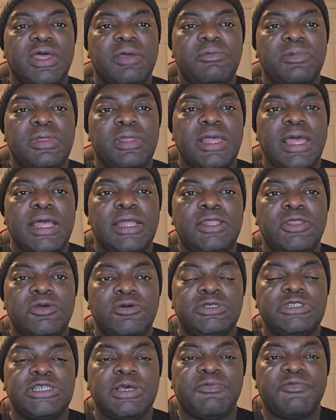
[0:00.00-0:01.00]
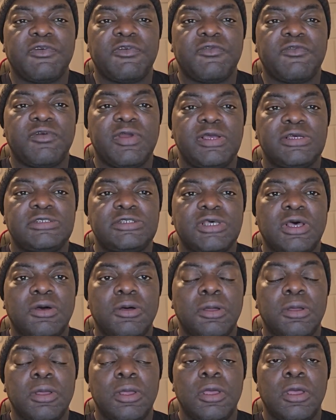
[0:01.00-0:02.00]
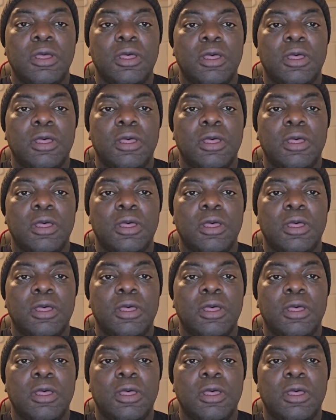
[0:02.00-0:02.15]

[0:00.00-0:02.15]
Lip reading: them, they do ship for free, so